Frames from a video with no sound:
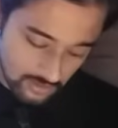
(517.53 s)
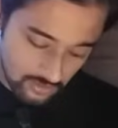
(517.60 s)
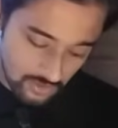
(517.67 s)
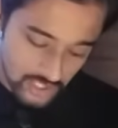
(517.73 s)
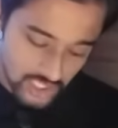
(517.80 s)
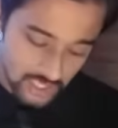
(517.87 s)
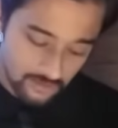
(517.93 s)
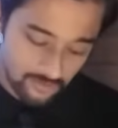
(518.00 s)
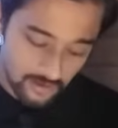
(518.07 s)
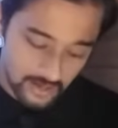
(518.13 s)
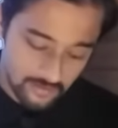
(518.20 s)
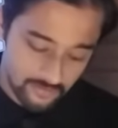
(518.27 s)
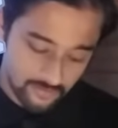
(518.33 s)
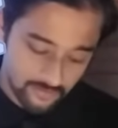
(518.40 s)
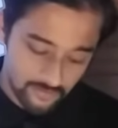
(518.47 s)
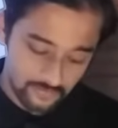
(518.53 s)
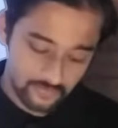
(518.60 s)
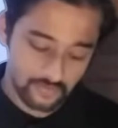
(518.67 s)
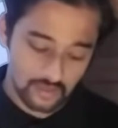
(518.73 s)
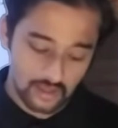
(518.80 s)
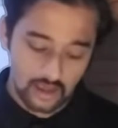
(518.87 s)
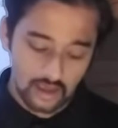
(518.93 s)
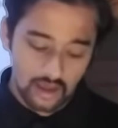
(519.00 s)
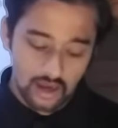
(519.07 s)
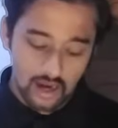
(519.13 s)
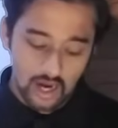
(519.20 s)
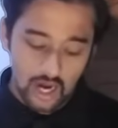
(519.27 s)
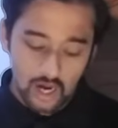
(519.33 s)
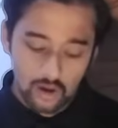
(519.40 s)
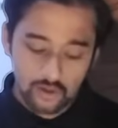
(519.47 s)
Question 5.
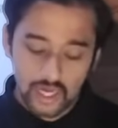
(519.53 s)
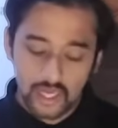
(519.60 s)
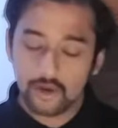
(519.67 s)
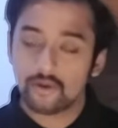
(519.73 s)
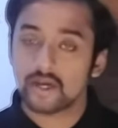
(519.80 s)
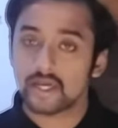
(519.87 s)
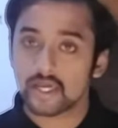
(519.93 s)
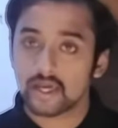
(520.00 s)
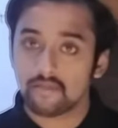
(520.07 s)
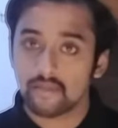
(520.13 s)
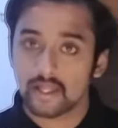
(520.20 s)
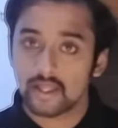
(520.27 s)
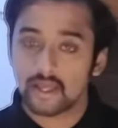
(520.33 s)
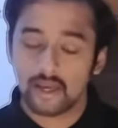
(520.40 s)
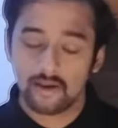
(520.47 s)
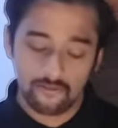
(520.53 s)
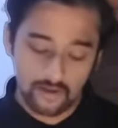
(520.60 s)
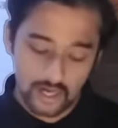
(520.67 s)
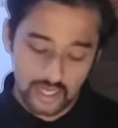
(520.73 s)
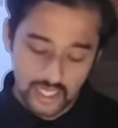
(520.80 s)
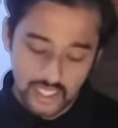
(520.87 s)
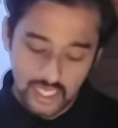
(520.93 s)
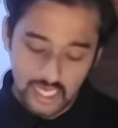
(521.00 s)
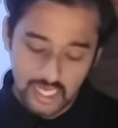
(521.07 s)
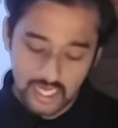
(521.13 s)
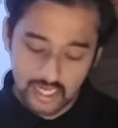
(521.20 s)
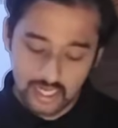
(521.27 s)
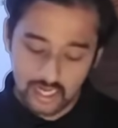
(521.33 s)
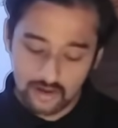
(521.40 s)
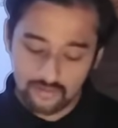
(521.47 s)
How can you determine if another
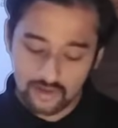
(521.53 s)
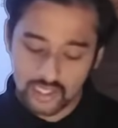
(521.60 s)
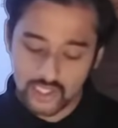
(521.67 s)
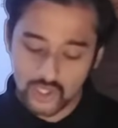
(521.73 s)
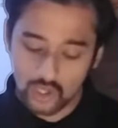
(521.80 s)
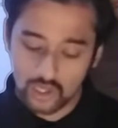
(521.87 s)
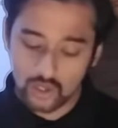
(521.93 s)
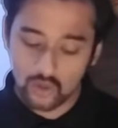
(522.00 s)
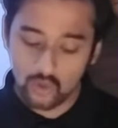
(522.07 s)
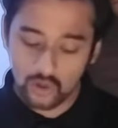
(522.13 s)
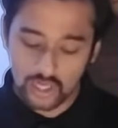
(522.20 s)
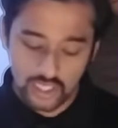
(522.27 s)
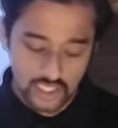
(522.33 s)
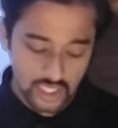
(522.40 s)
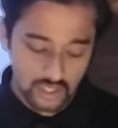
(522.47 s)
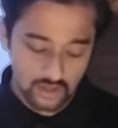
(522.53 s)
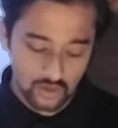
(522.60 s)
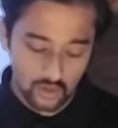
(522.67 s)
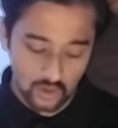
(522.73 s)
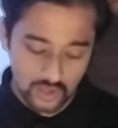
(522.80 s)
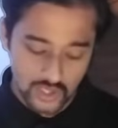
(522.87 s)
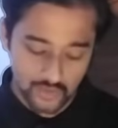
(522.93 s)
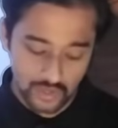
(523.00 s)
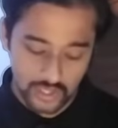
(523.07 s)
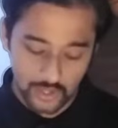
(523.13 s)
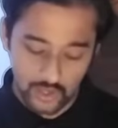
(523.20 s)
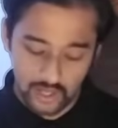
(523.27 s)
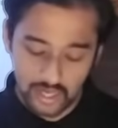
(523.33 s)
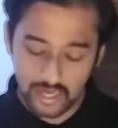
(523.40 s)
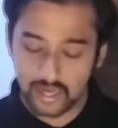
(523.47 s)
aircraft is on a collision course with
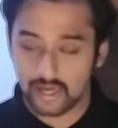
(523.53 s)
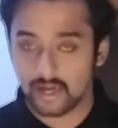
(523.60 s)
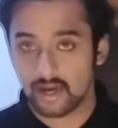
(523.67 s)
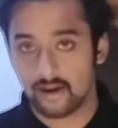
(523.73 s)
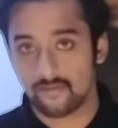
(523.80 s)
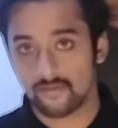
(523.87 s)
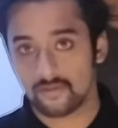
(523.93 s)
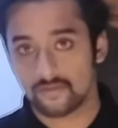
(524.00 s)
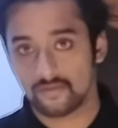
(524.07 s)
your aircraft?